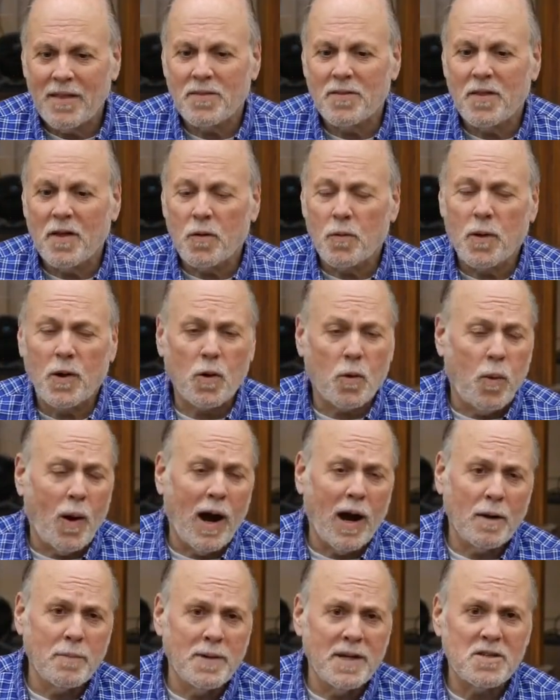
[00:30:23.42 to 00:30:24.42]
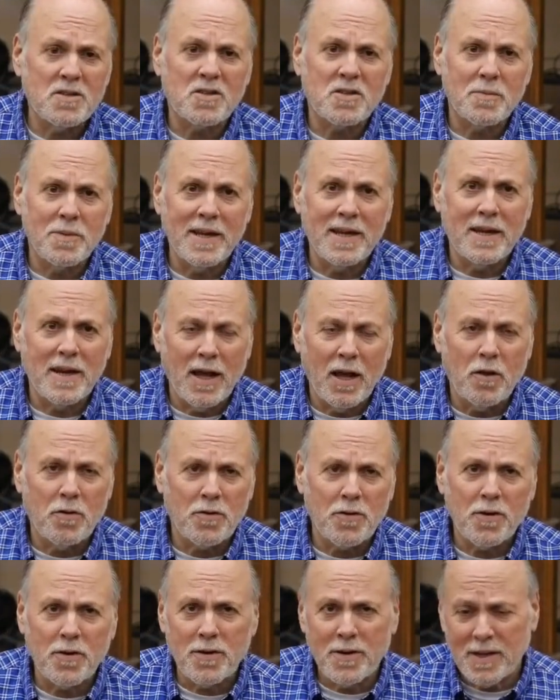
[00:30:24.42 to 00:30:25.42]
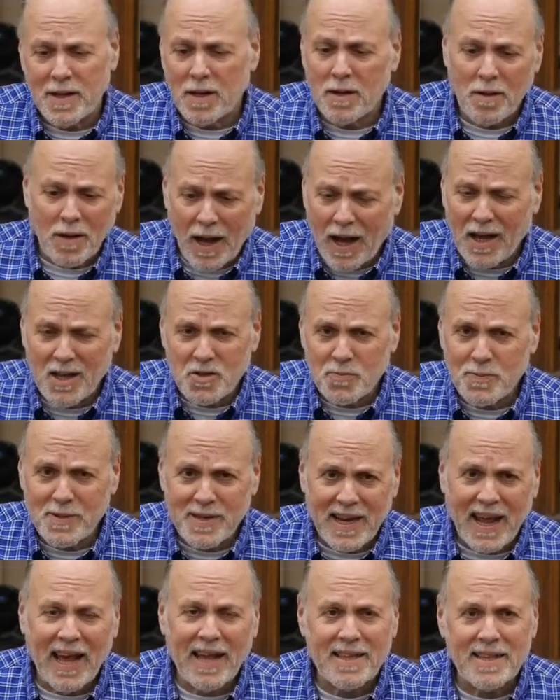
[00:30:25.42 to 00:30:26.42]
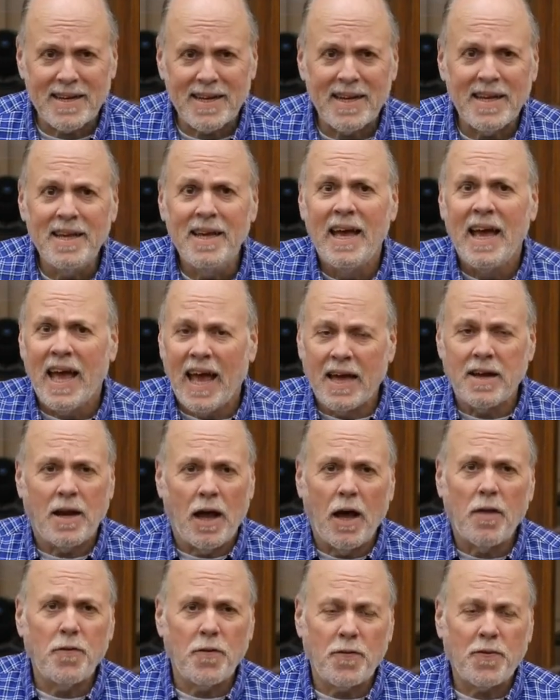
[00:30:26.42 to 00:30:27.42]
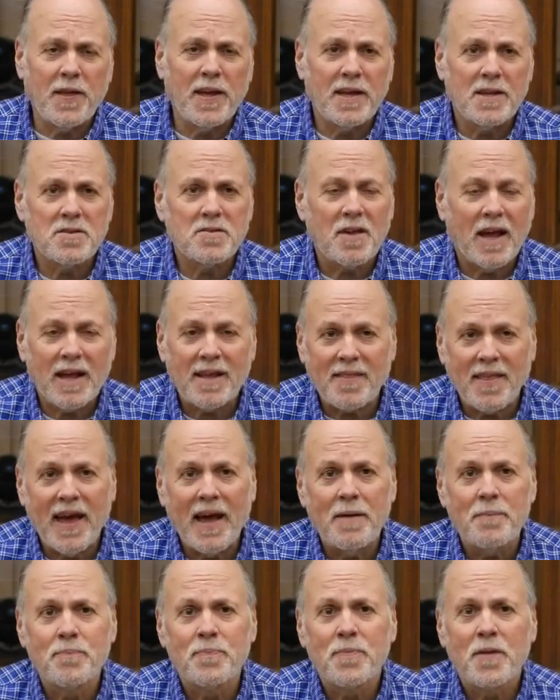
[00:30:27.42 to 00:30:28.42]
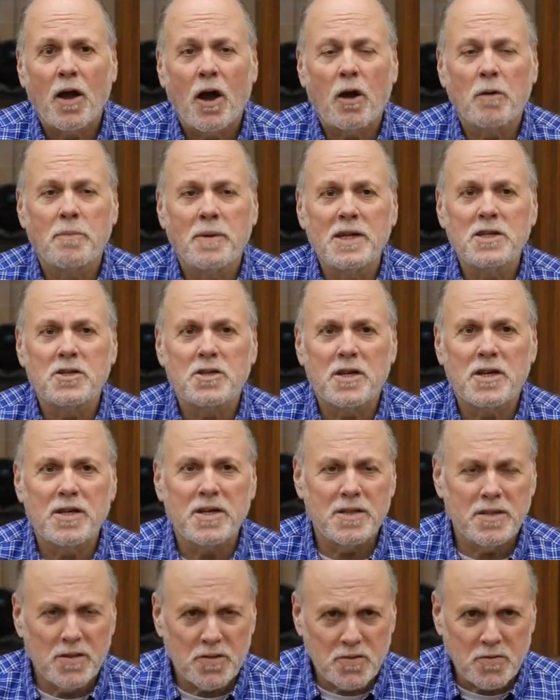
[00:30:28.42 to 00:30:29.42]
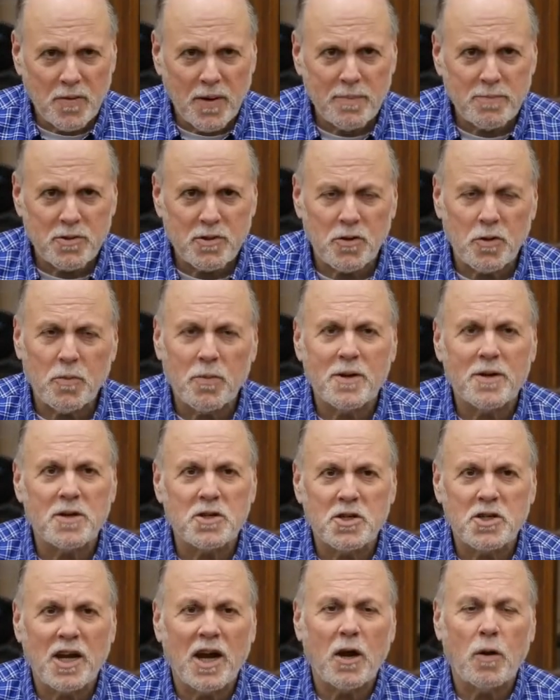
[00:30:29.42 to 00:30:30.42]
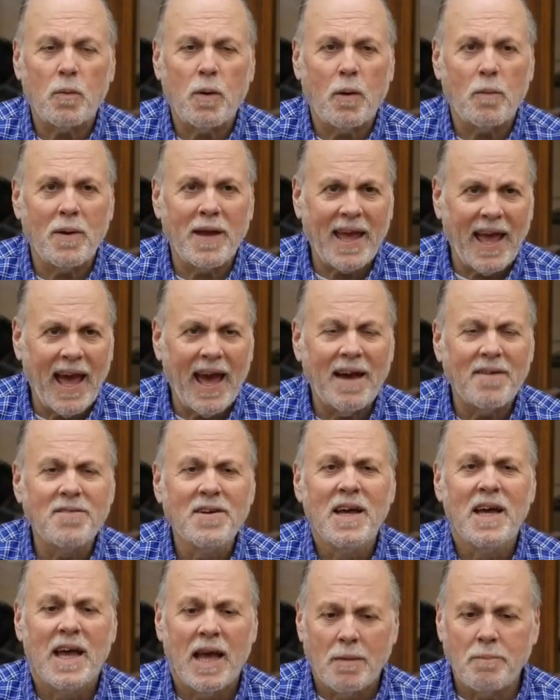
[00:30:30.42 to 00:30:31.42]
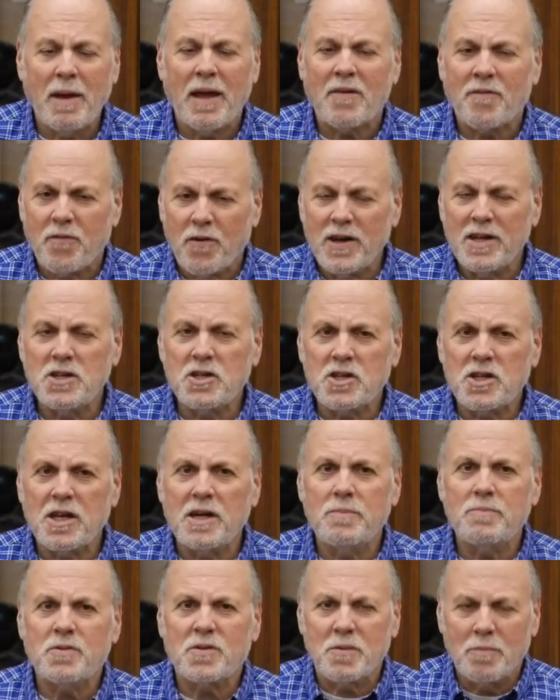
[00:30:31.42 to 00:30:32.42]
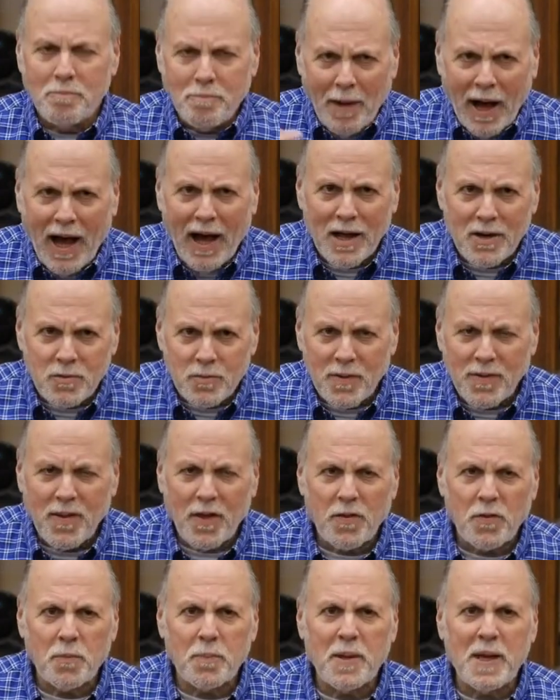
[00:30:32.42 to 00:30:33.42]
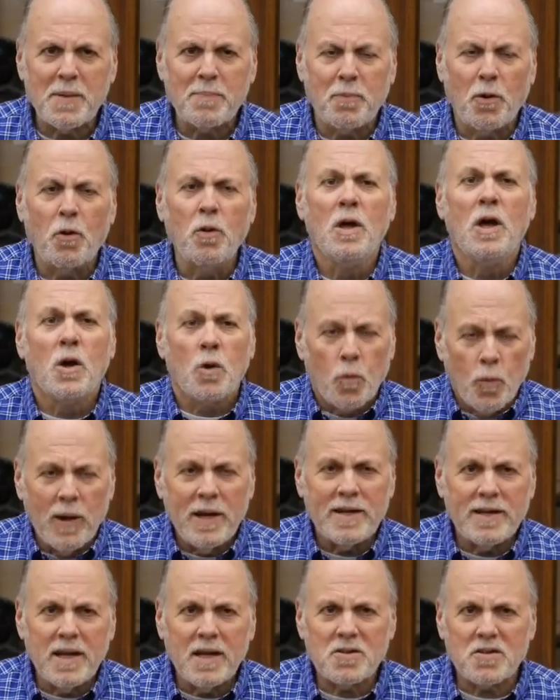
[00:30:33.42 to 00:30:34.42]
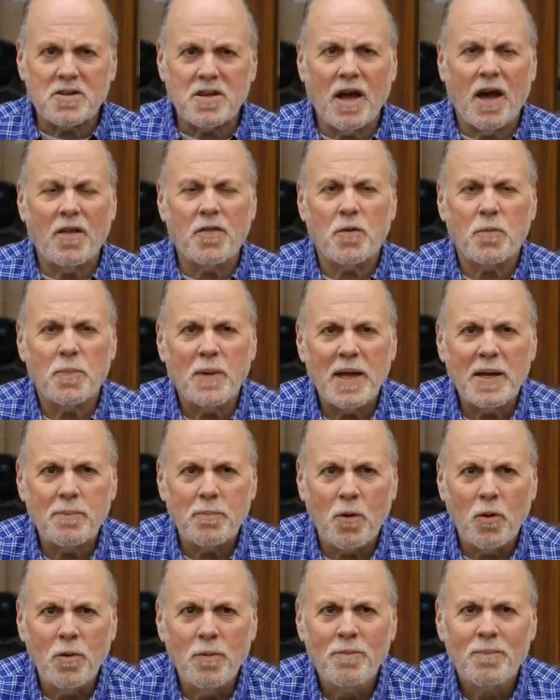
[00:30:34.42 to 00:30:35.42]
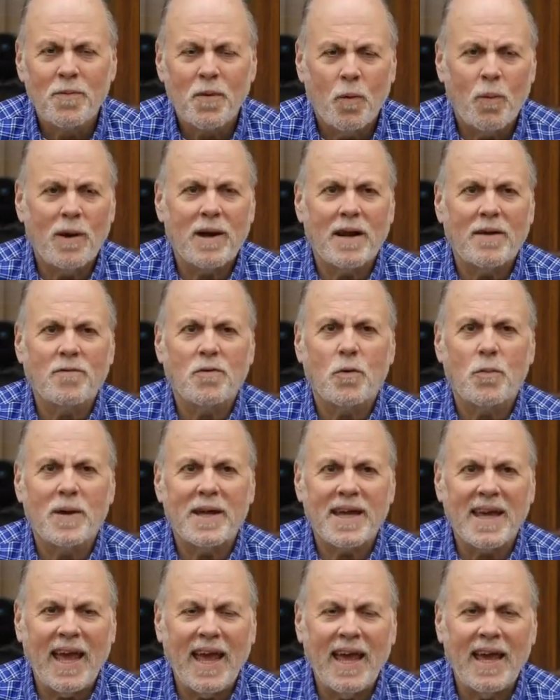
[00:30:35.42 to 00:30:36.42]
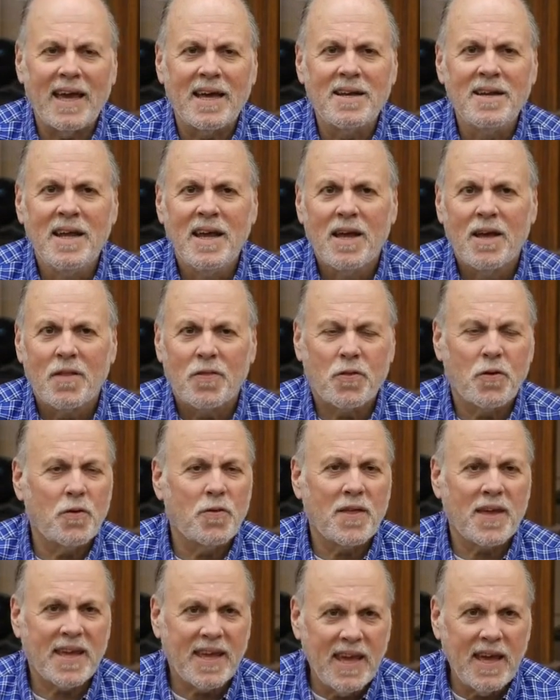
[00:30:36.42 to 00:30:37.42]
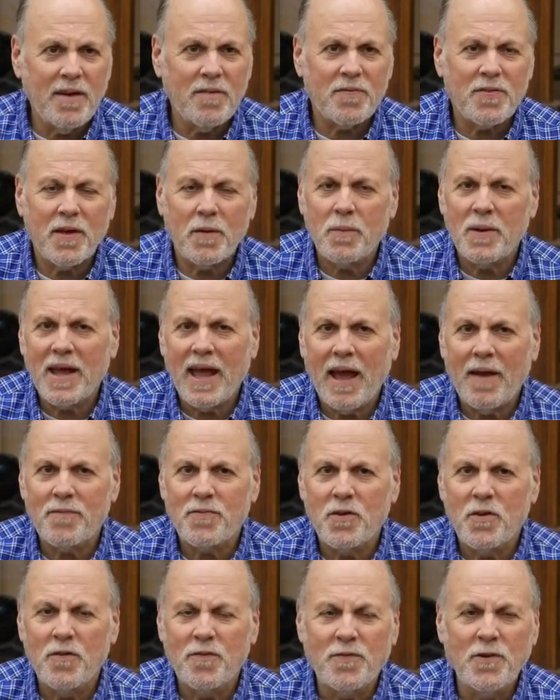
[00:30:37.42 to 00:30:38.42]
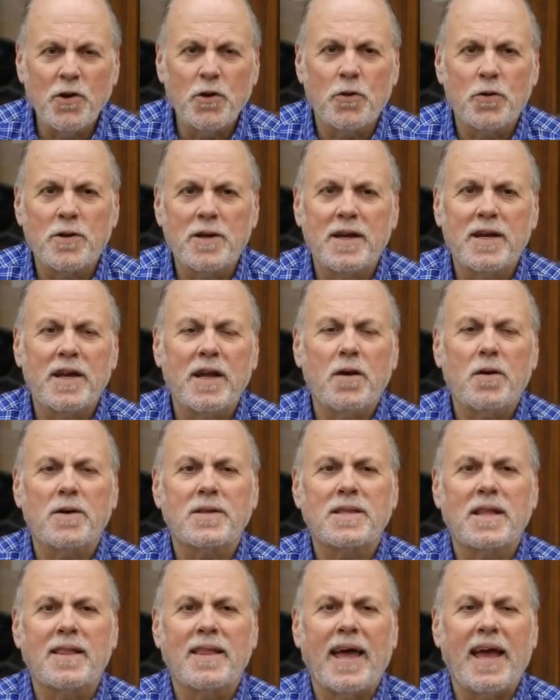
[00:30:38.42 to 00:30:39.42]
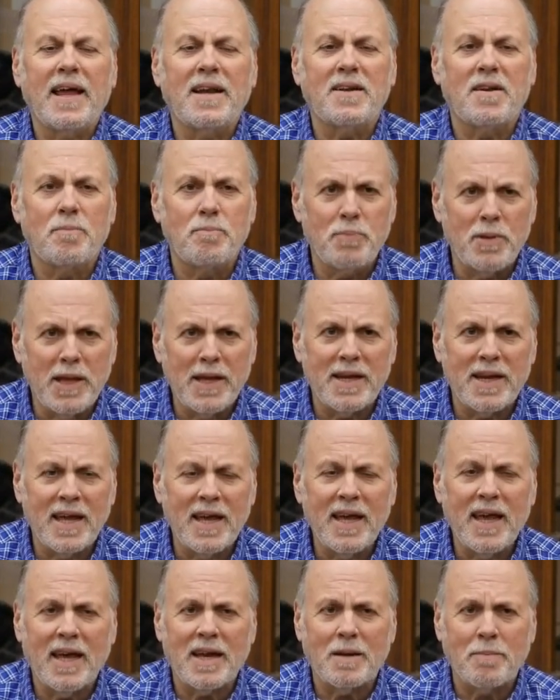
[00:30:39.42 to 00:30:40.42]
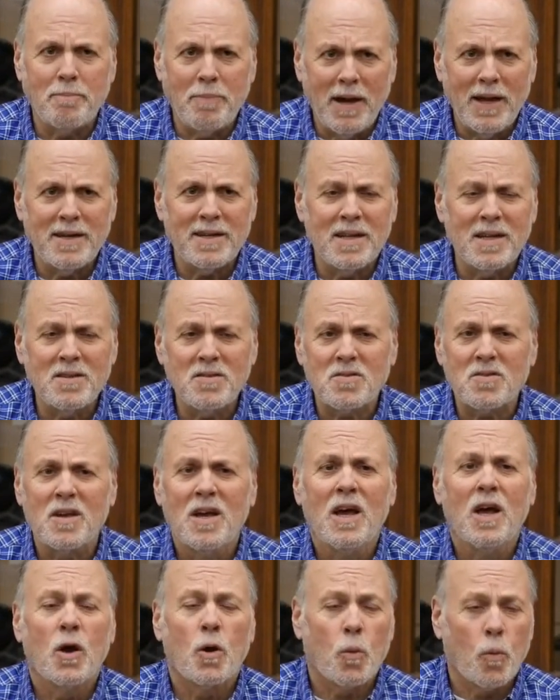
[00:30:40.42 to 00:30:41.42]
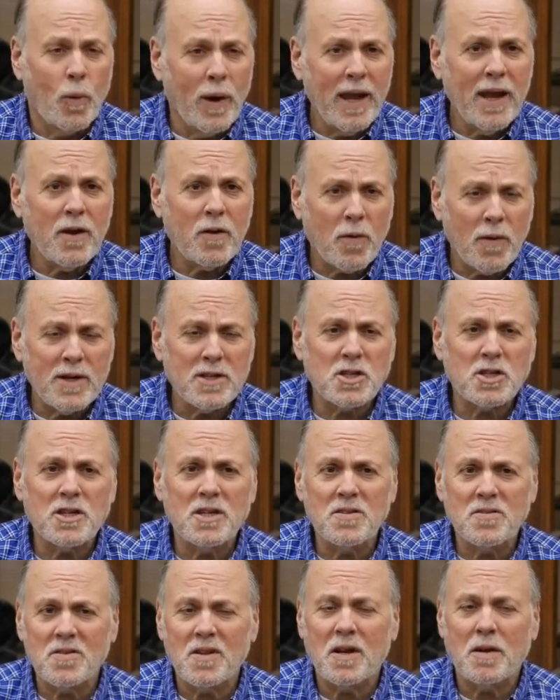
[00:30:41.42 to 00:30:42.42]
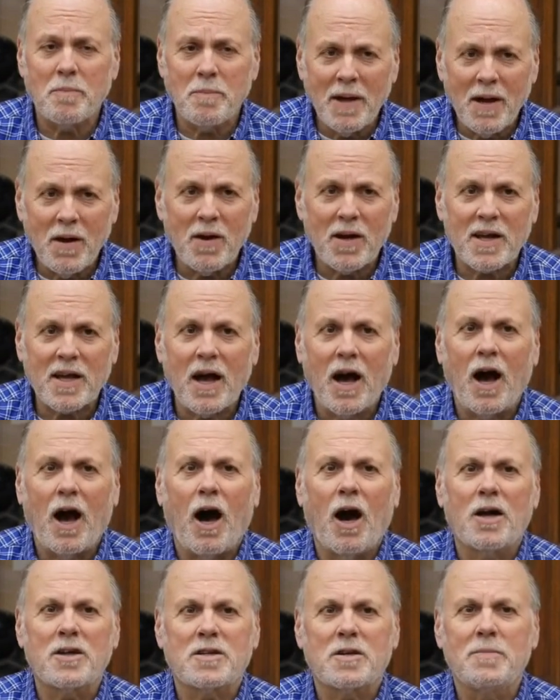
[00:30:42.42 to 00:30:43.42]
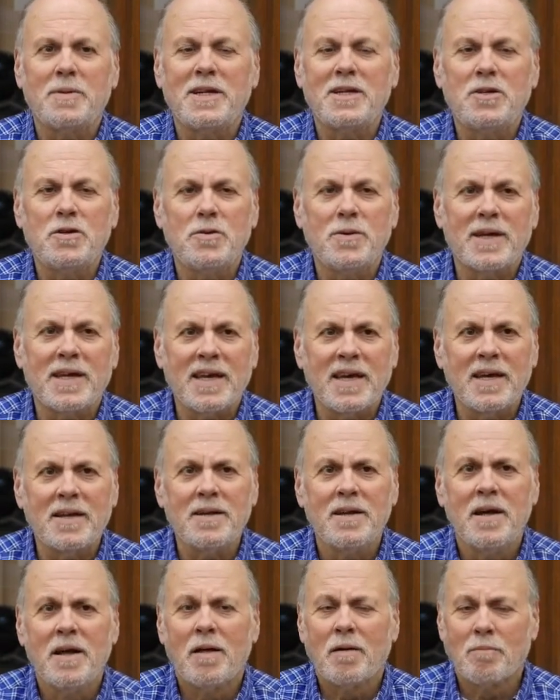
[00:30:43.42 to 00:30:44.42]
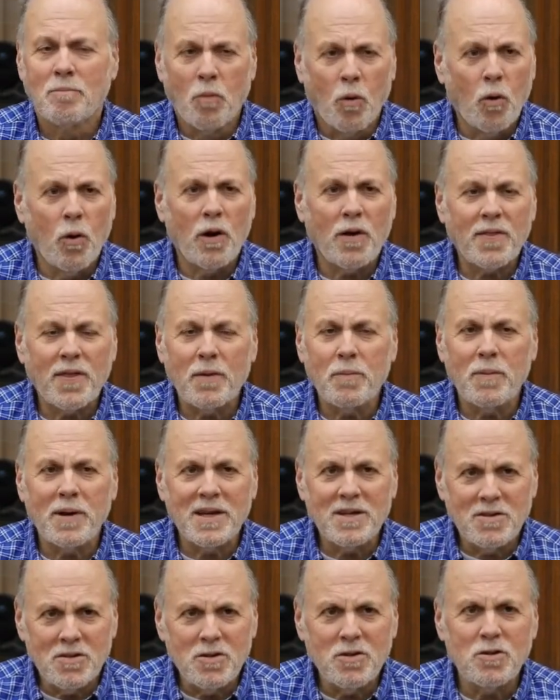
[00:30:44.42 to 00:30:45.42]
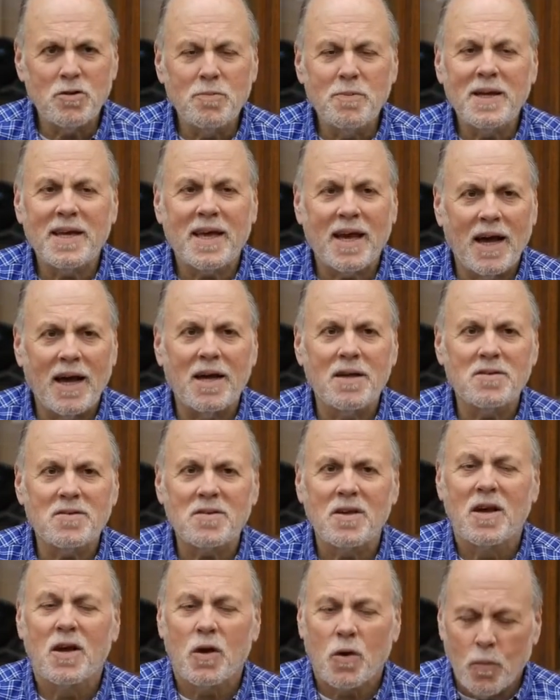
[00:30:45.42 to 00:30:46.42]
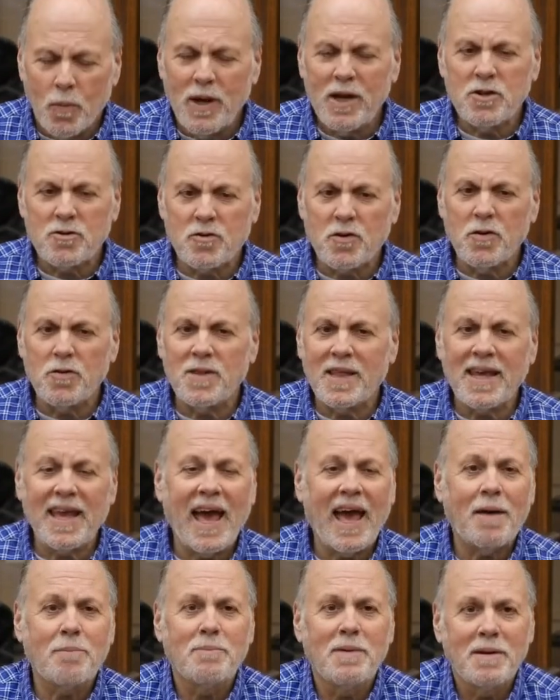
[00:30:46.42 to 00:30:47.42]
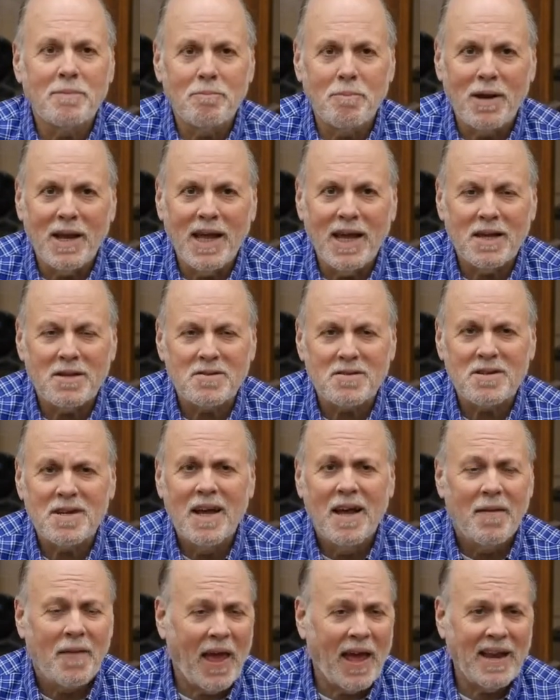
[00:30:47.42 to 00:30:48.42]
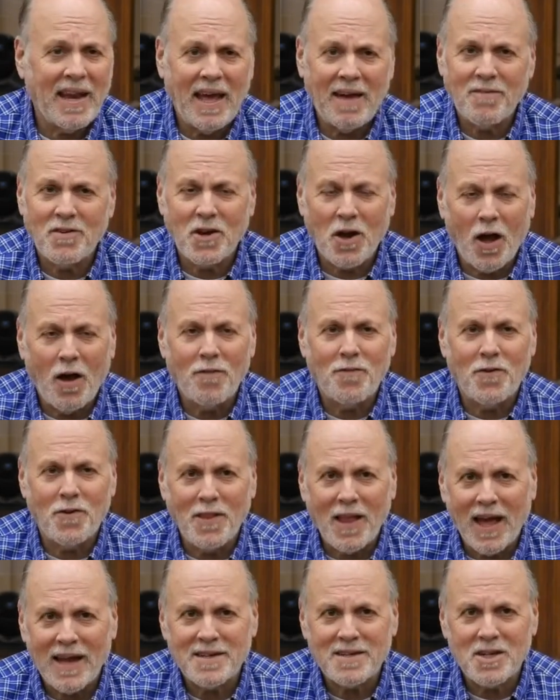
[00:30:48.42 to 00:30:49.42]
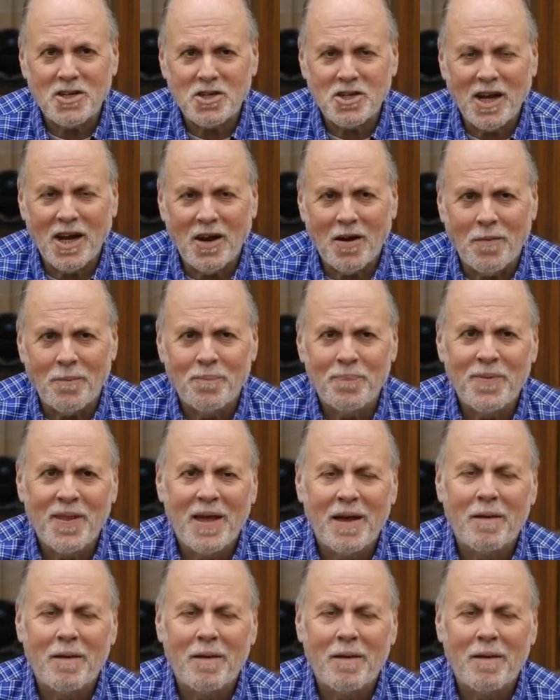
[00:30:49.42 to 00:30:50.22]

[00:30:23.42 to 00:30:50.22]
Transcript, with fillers: And the requirements to be an elder, hospitality, and other things like that are mentioned in the scripture. We're to share what we have, make friendships, and bond with other people, witness to other people, whatever we can through the gift that we have through food. And here in the land of plenty and abundance, we Christians in America ought to be doing it more than we do because we truly have been blessed and have an awful lot to share.